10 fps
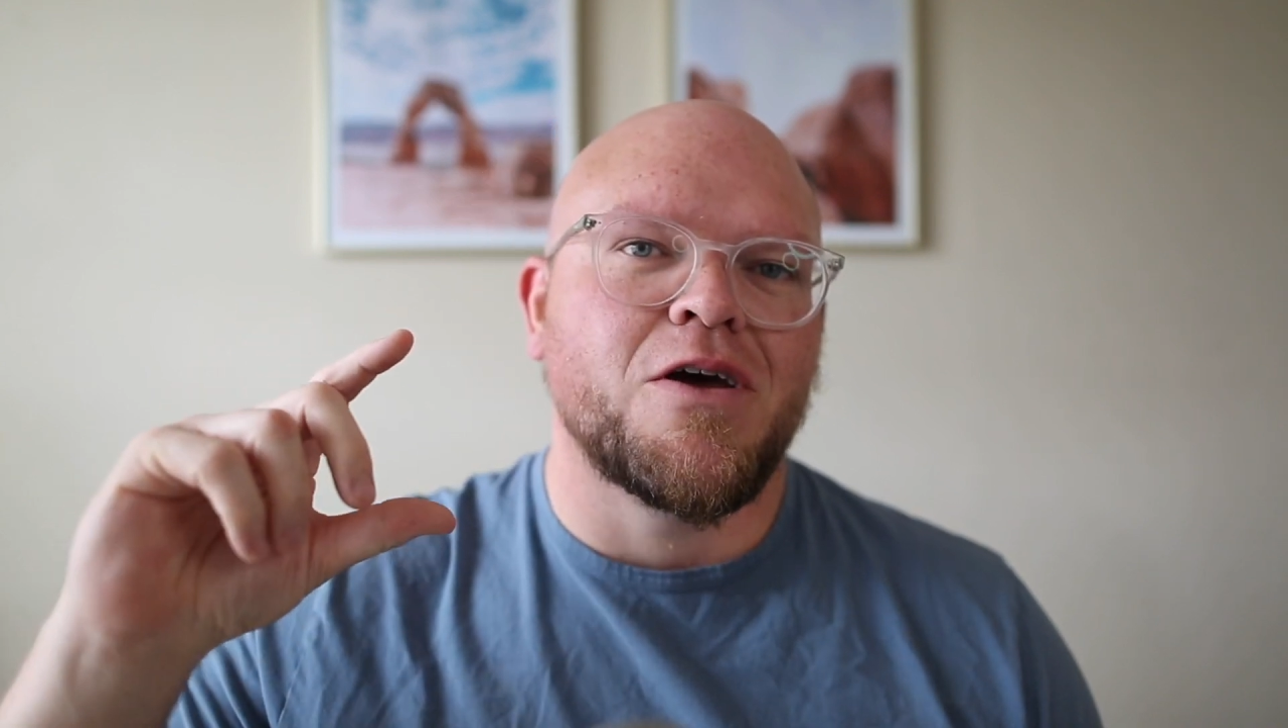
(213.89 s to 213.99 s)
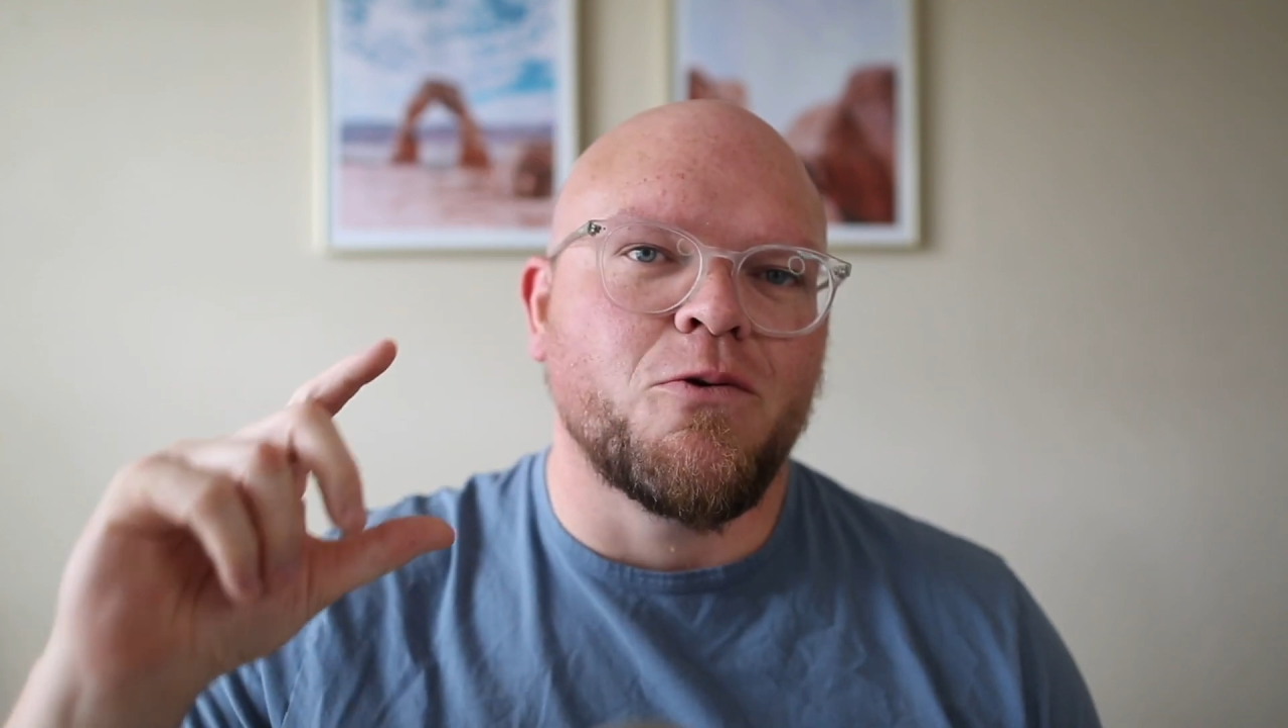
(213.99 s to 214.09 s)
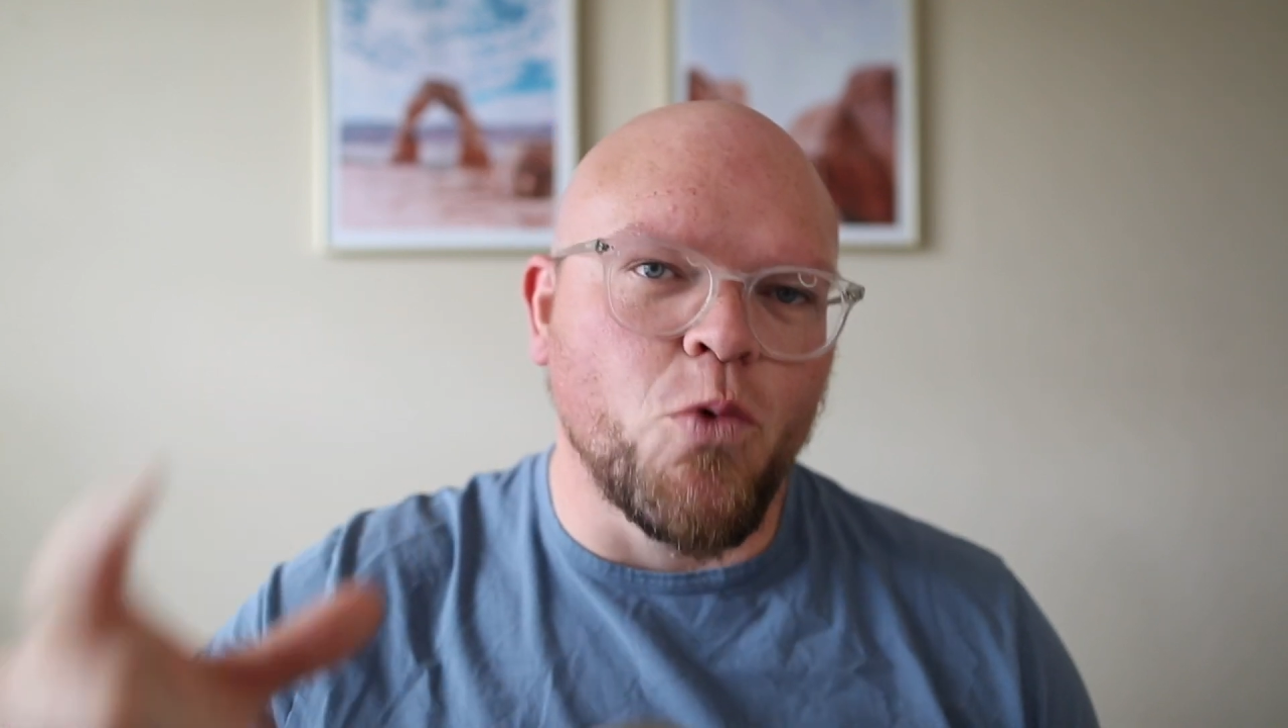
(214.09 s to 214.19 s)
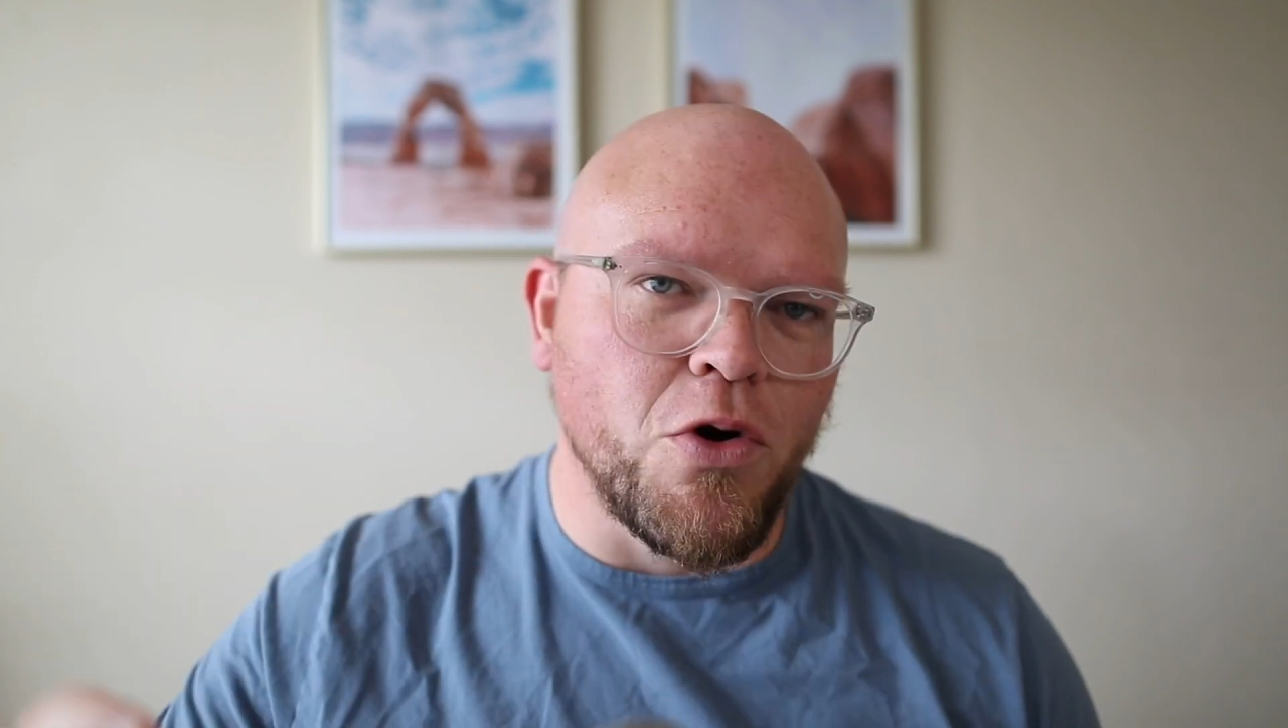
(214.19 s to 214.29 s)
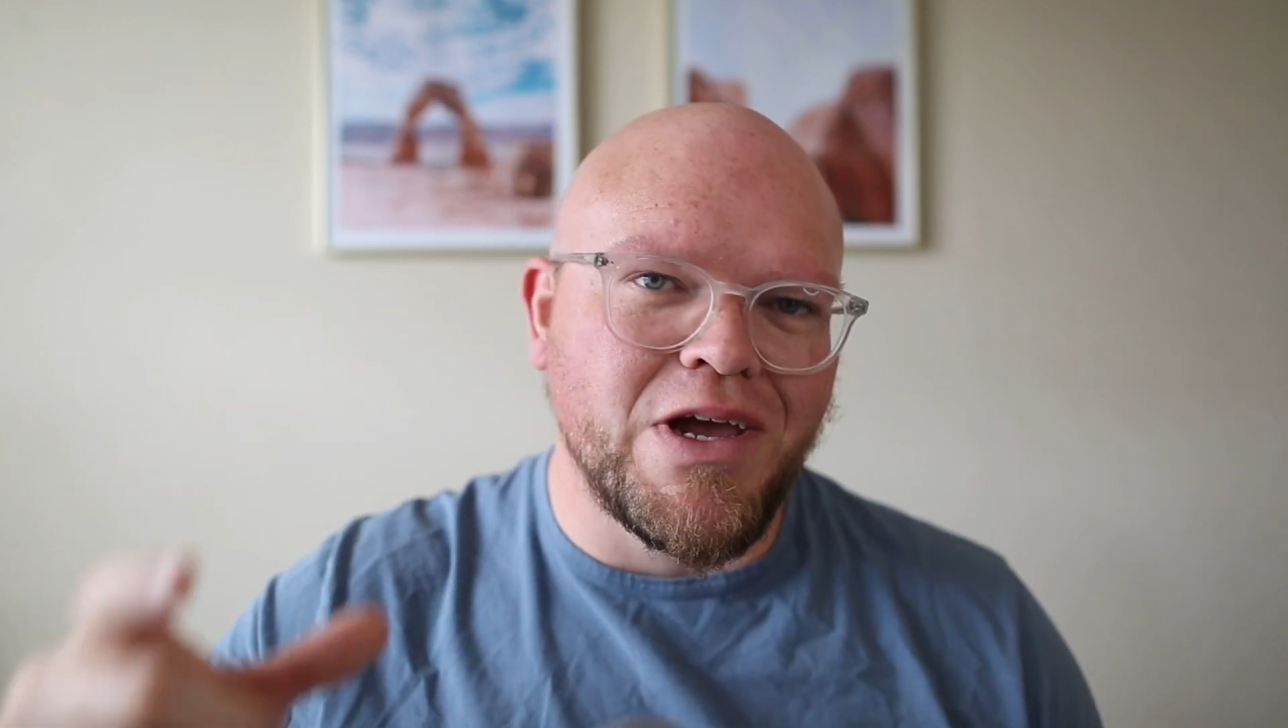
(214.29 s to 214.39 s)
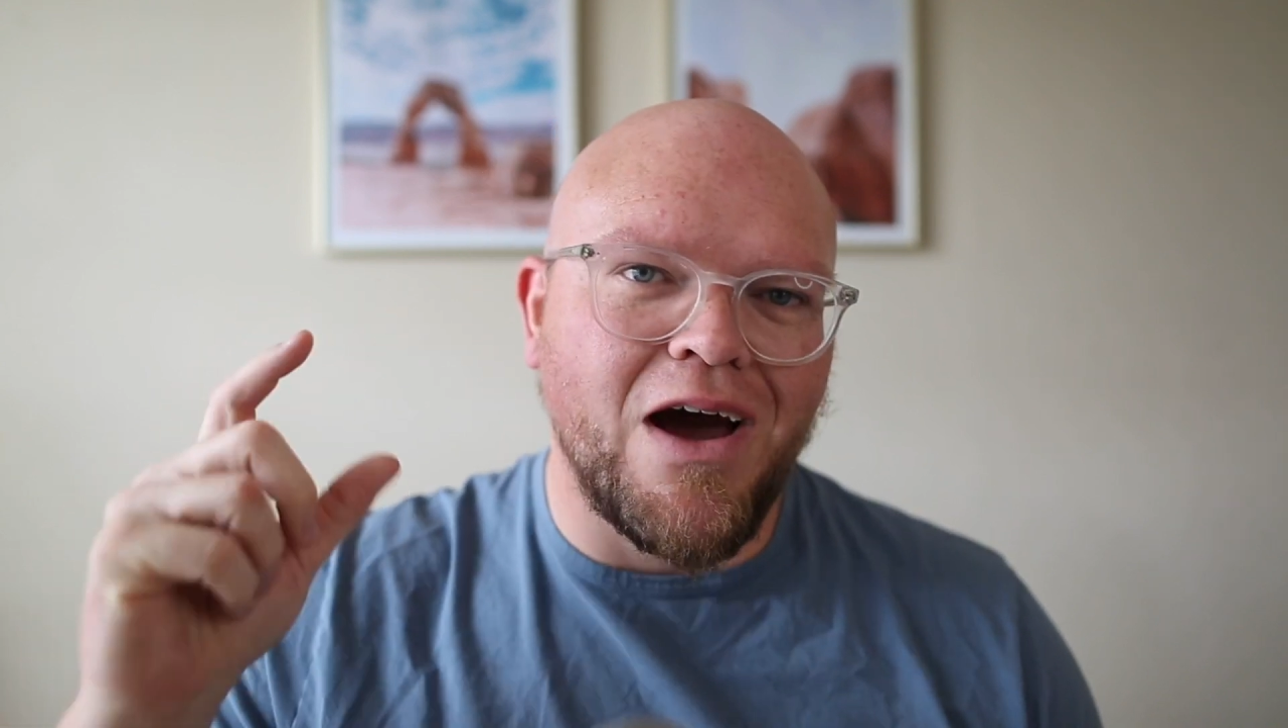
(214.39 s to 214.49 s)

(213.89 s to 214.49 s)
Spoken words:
work.